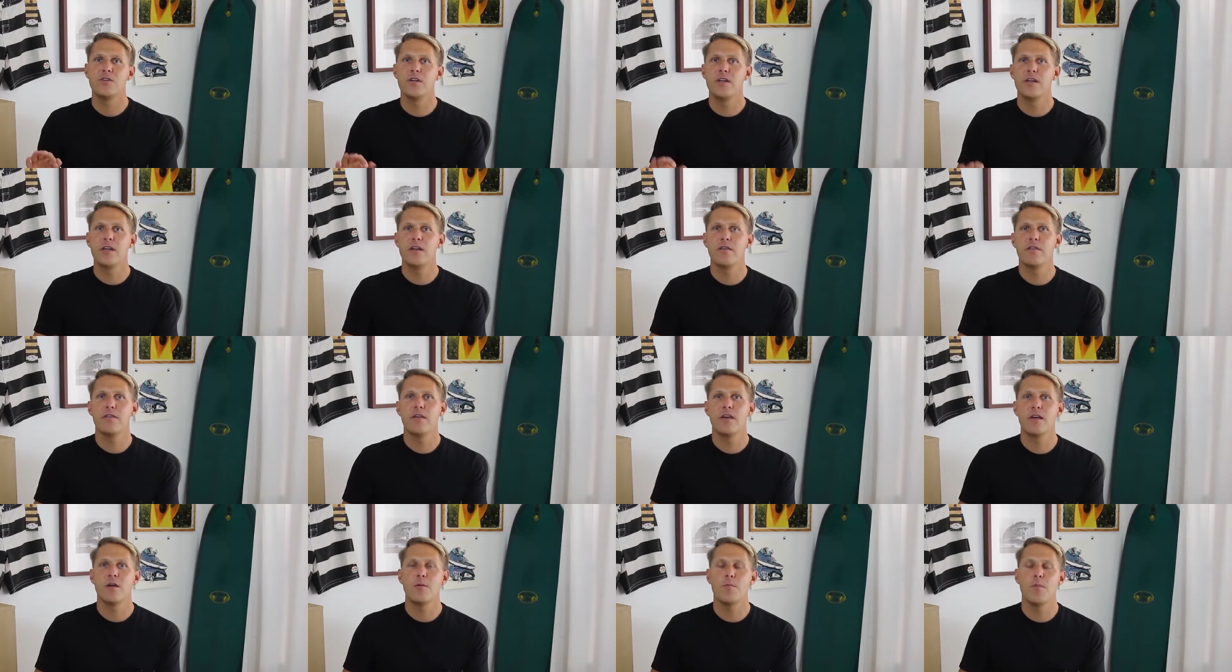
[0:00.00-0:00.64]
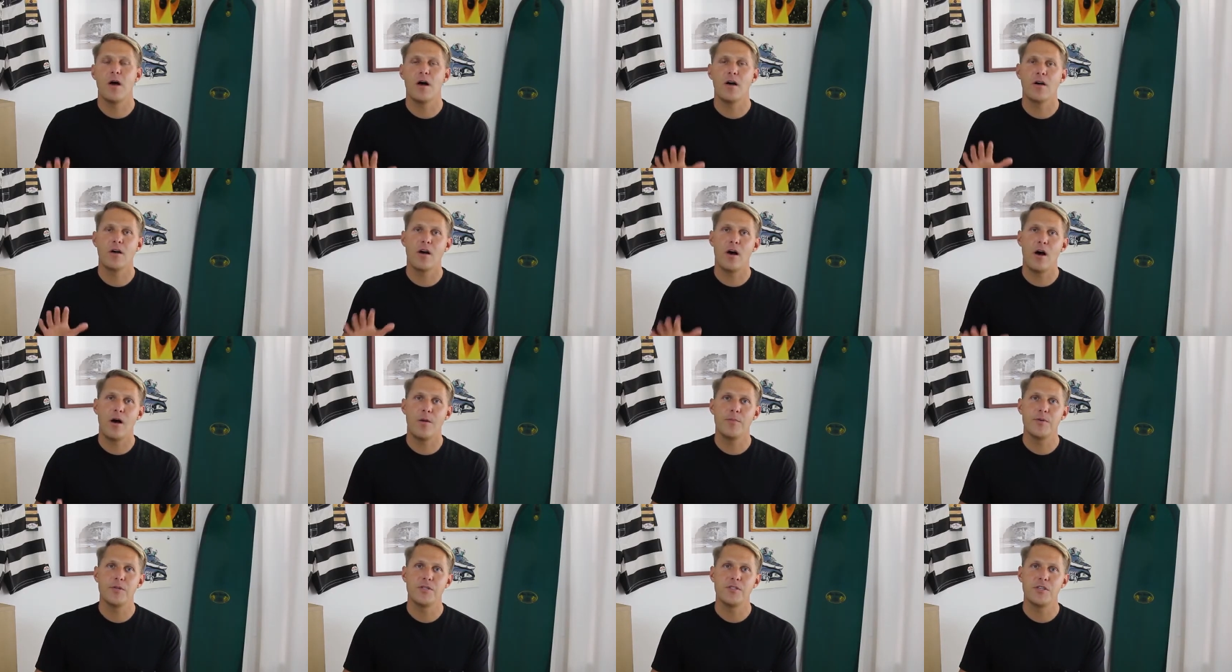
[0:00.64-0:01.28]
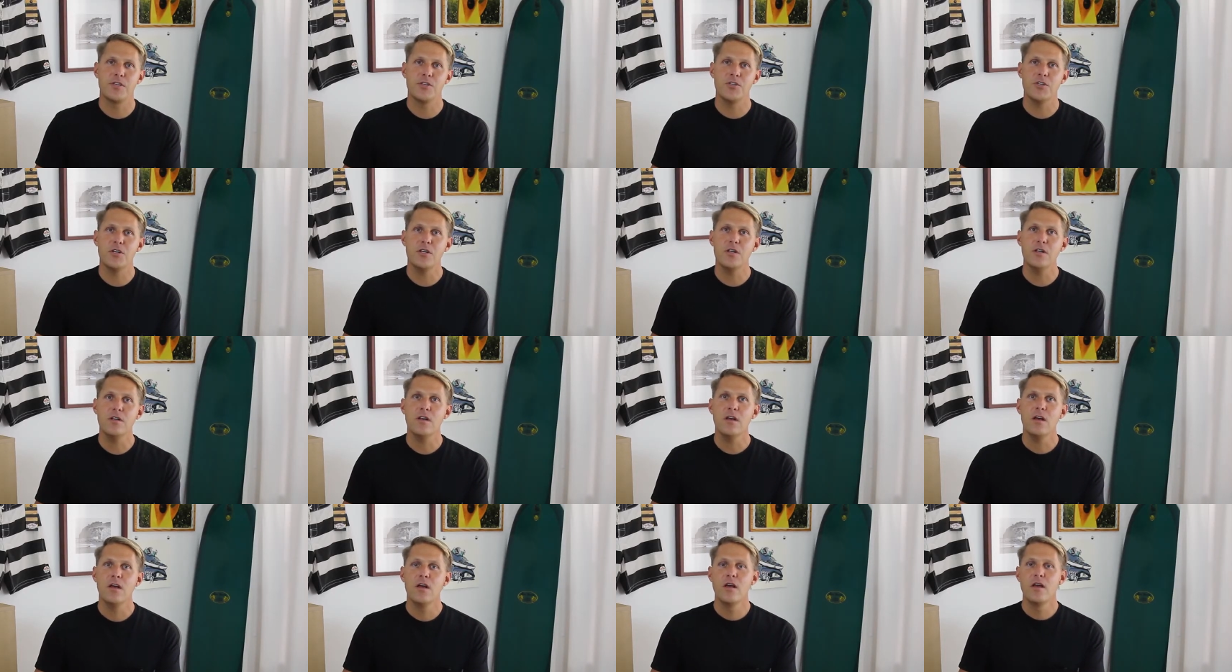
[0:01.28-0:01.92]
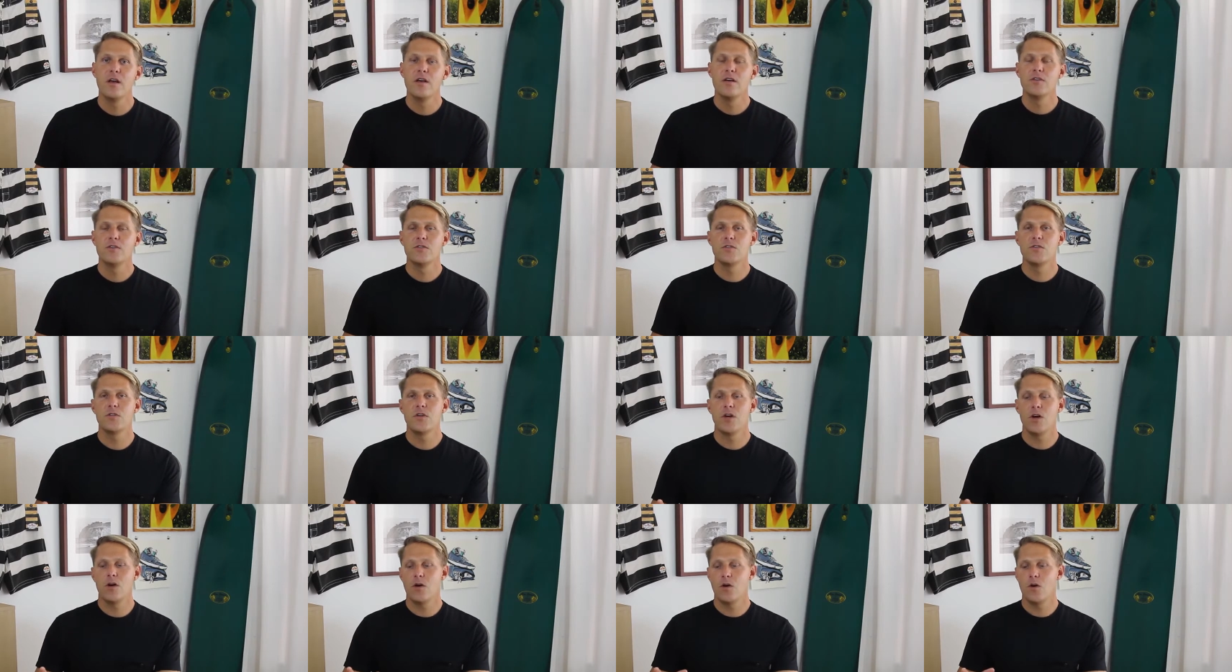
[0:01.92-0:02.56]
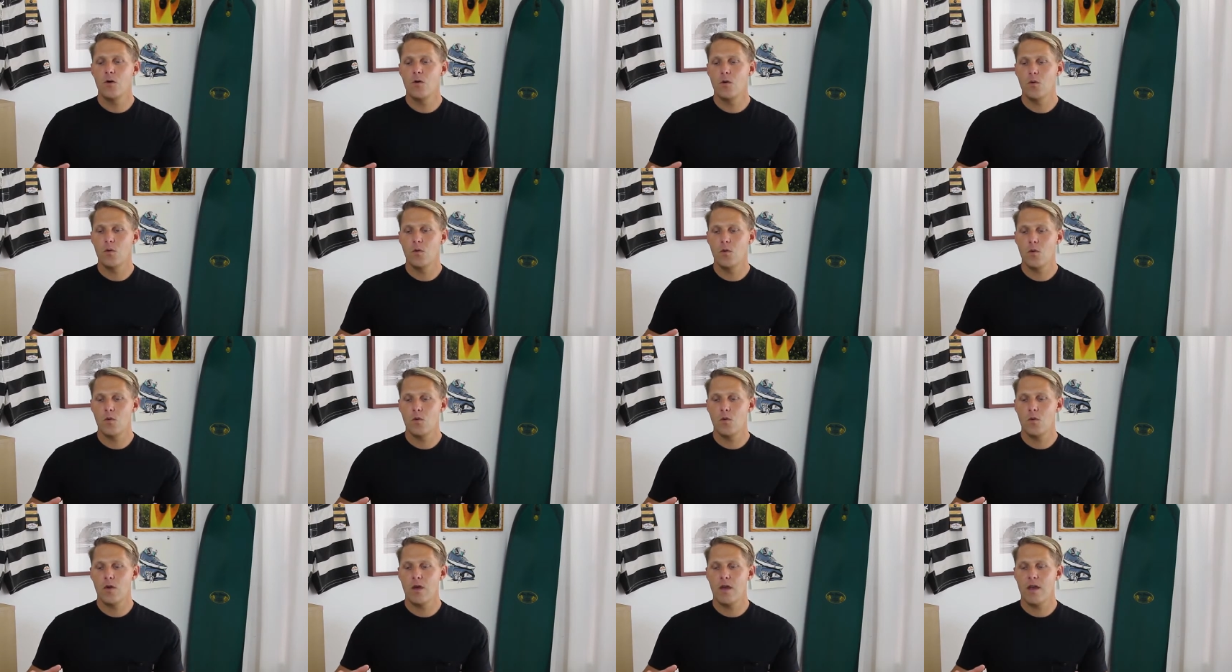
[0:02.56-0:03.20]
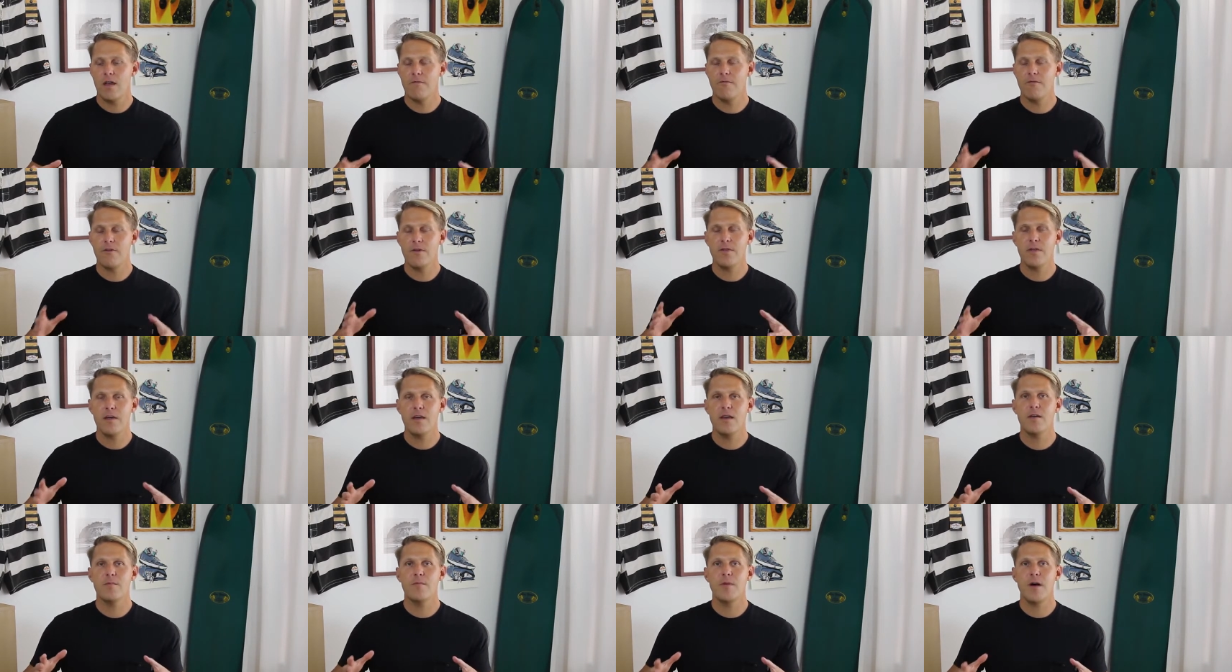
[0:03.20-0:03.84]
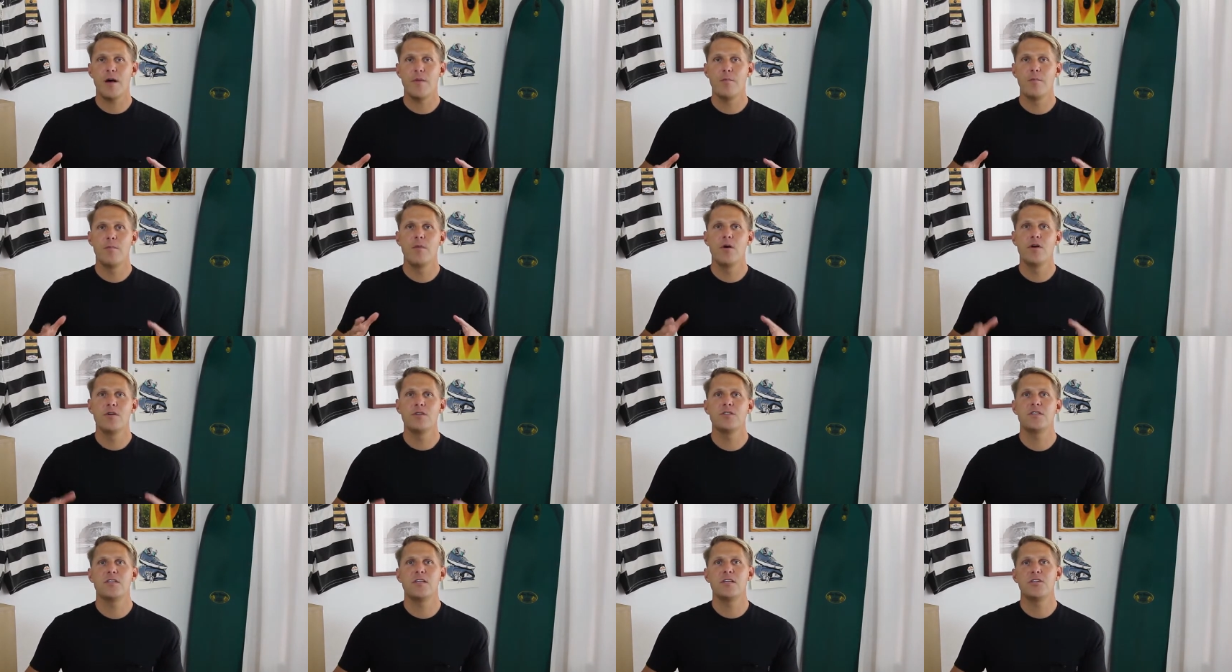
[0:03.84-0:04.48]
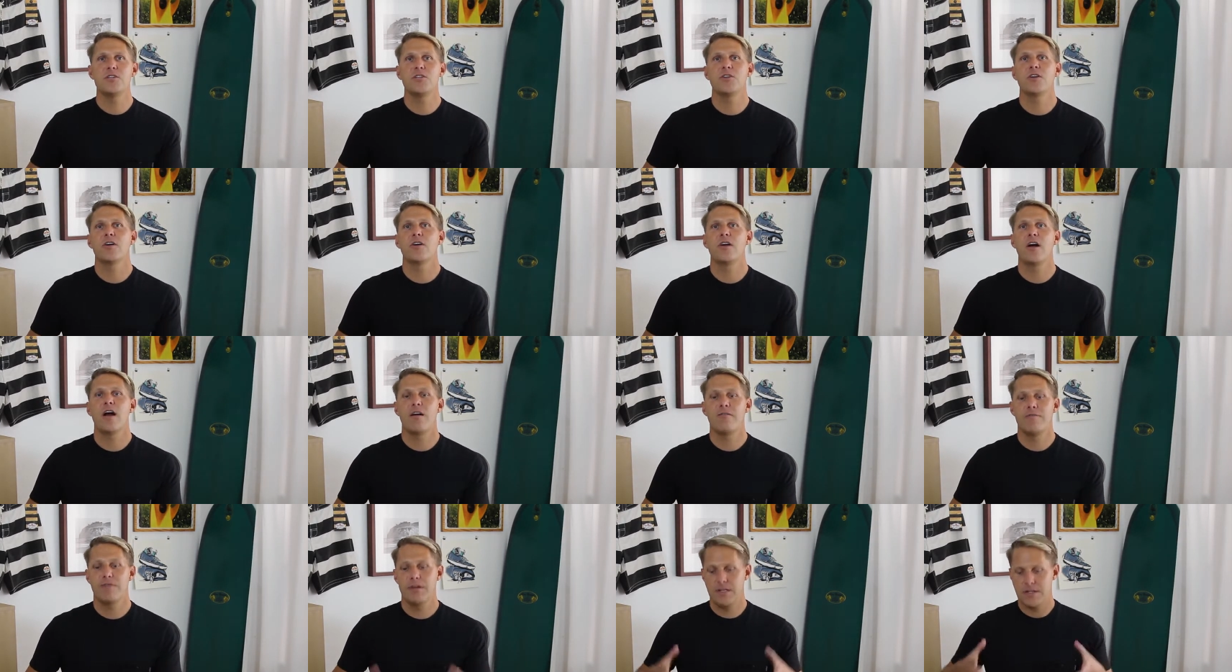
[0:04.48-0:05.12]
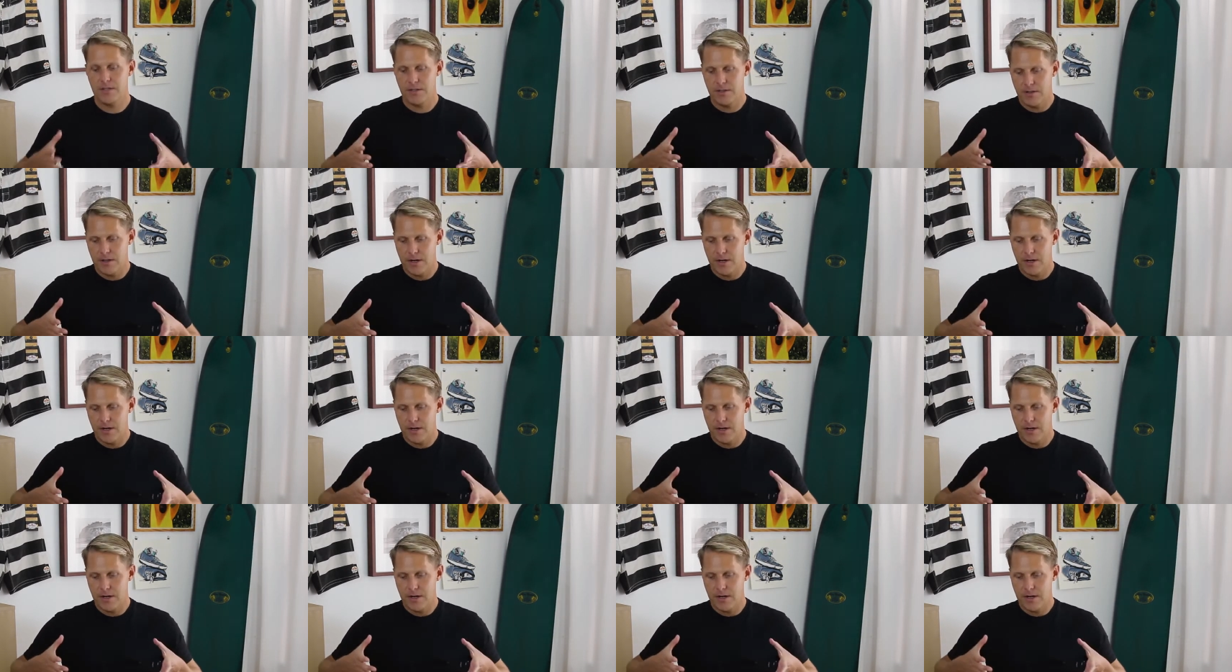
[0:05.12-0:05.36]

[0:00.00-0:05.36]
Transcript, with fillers: you need to think about composition. So if you think about most t-shirt graphics,